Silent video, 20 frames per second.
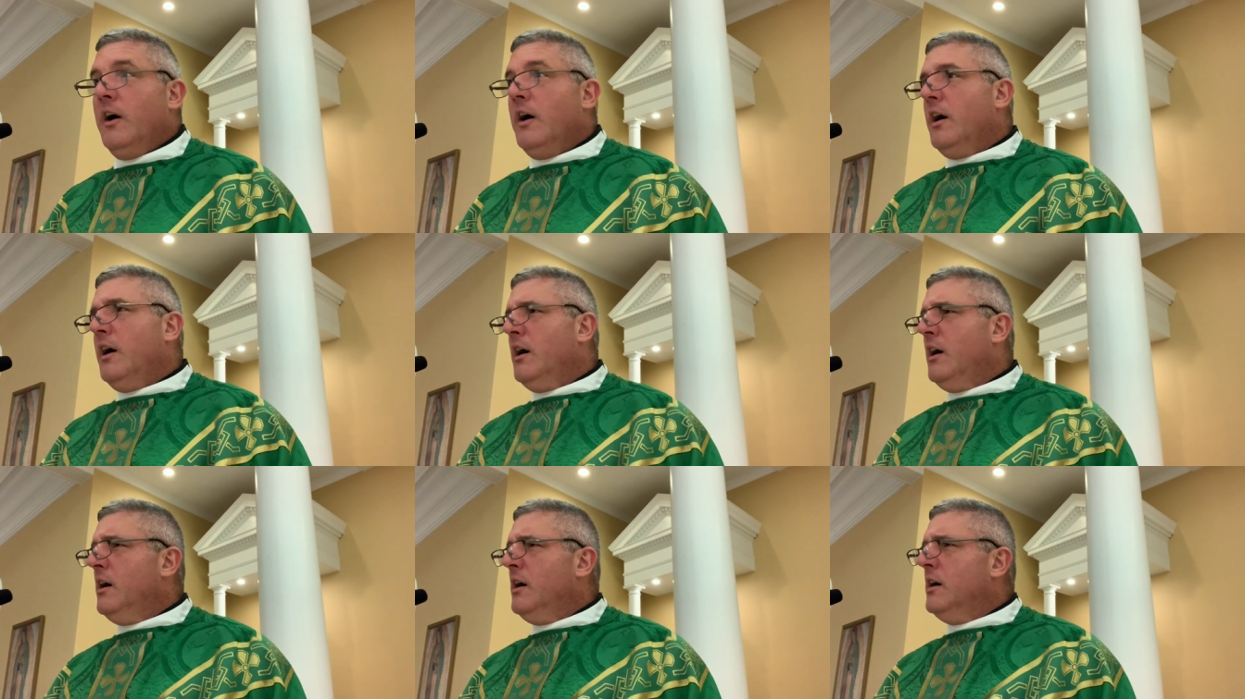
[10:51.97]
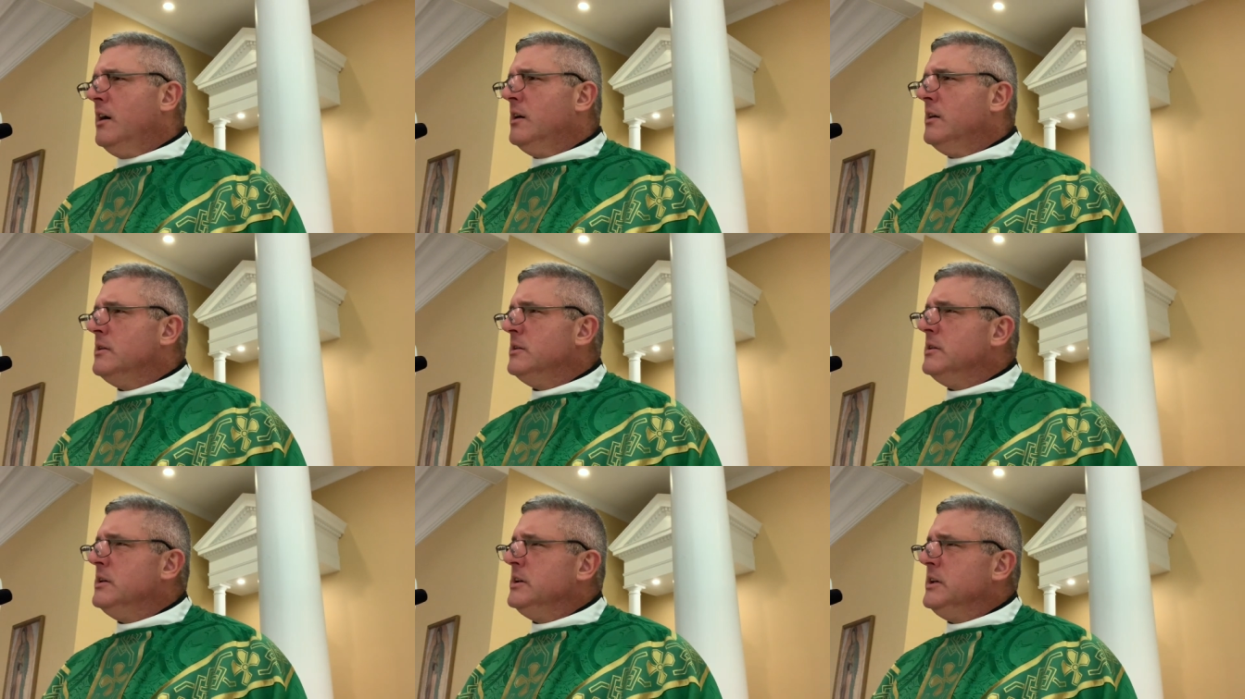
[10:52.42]

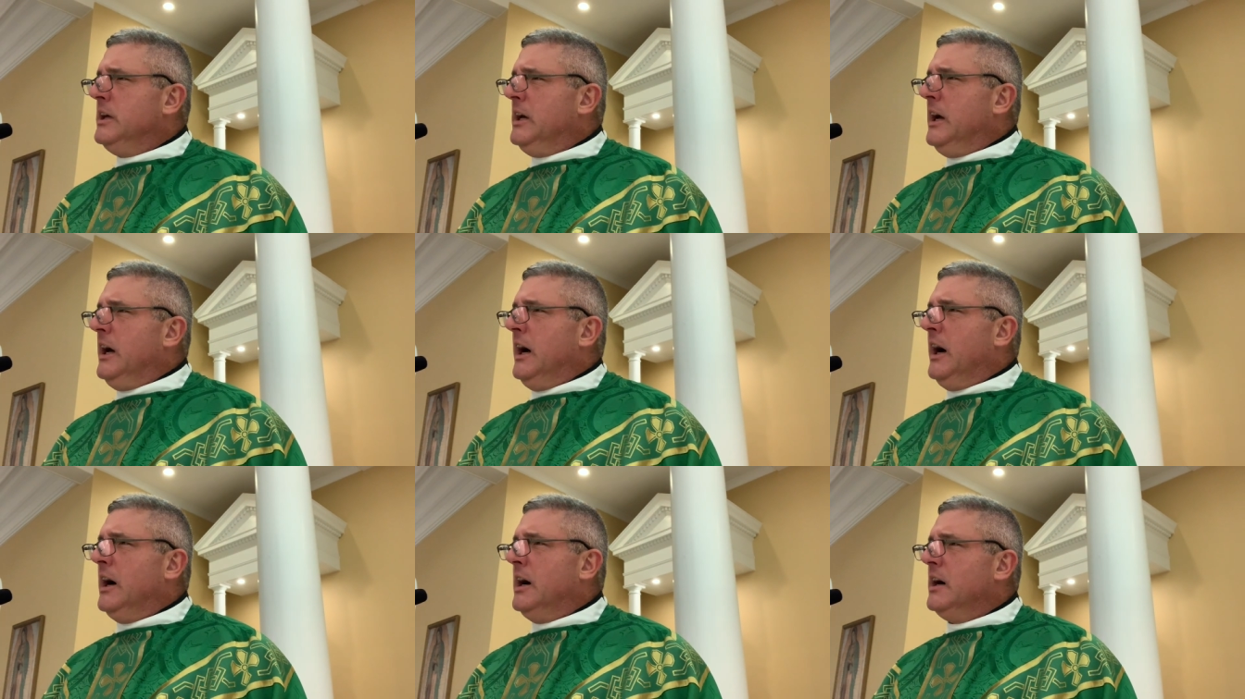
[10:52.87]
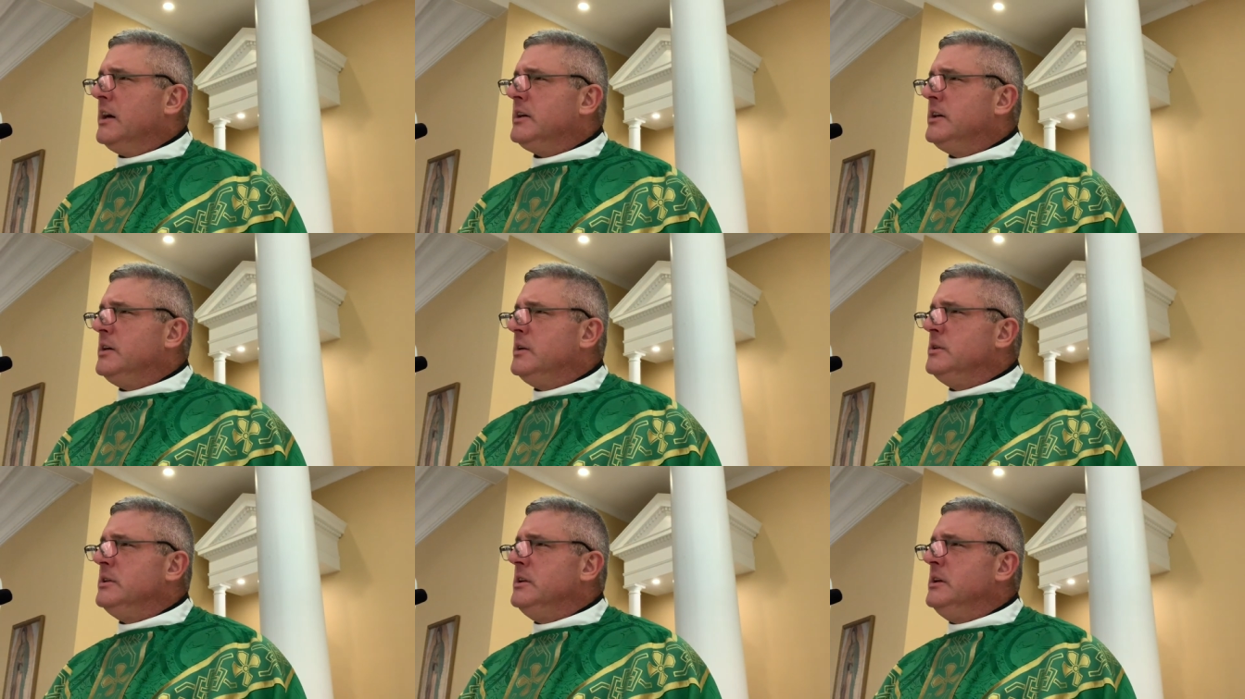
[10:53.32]
Uh, yeah,
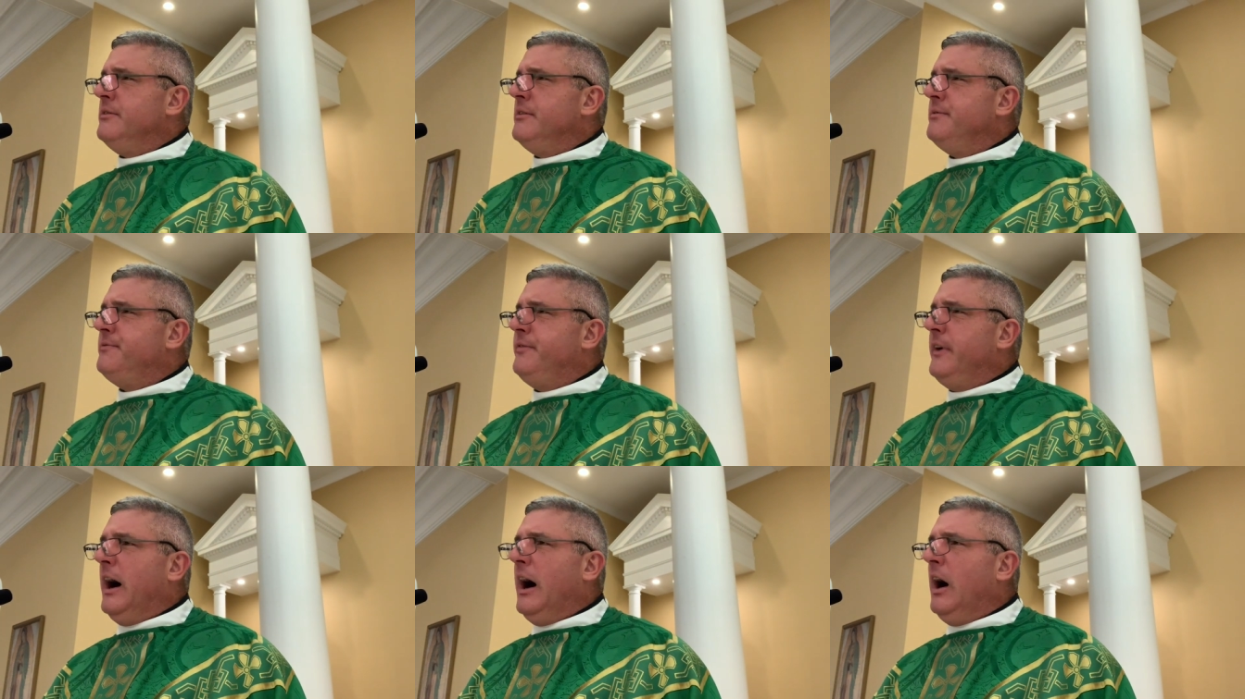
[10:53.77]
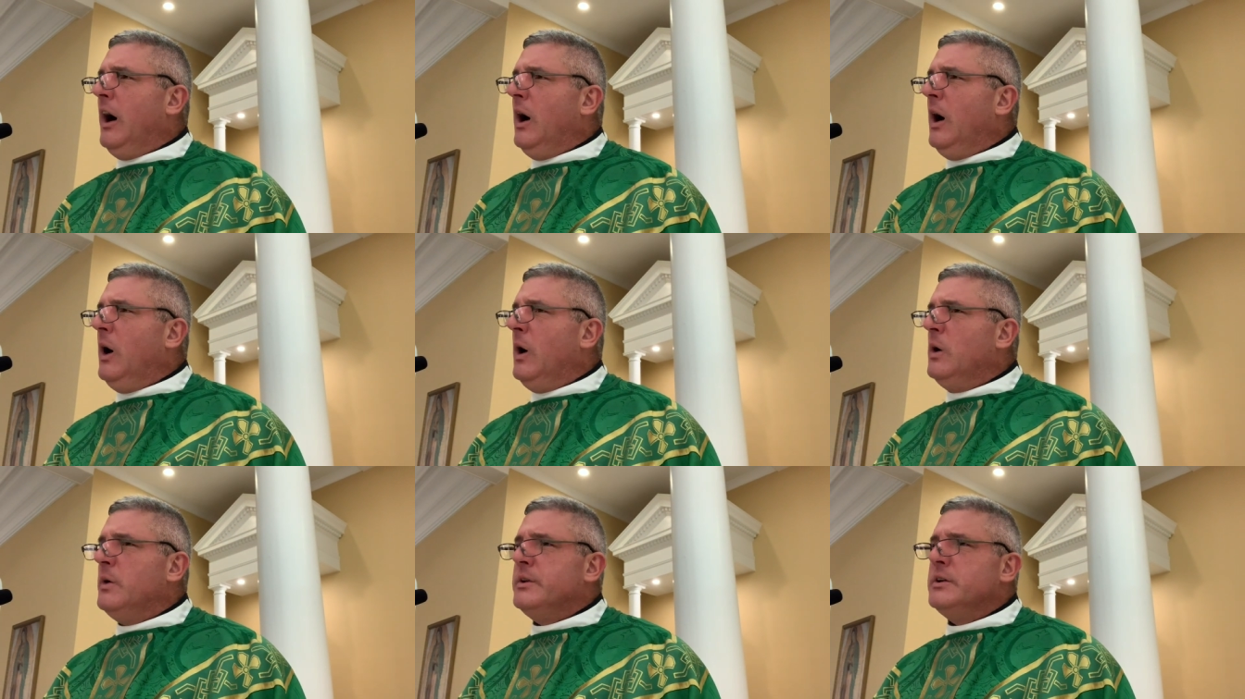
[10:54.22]
couldn't even
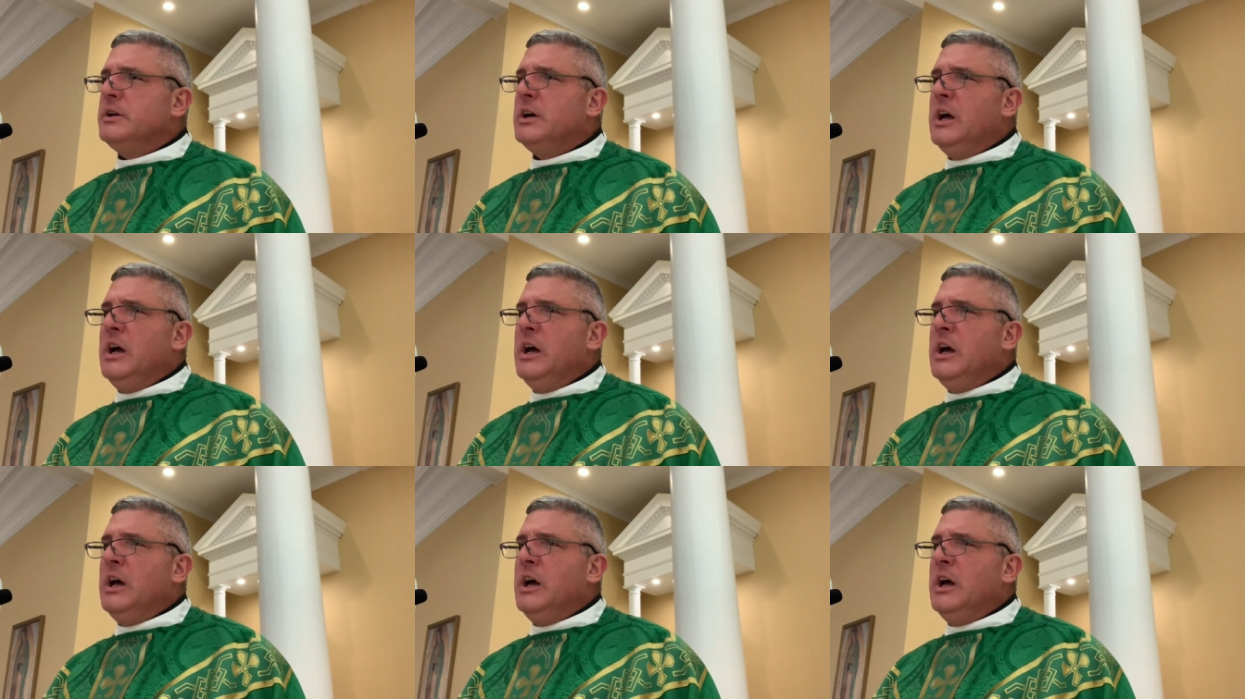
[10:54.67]
follow the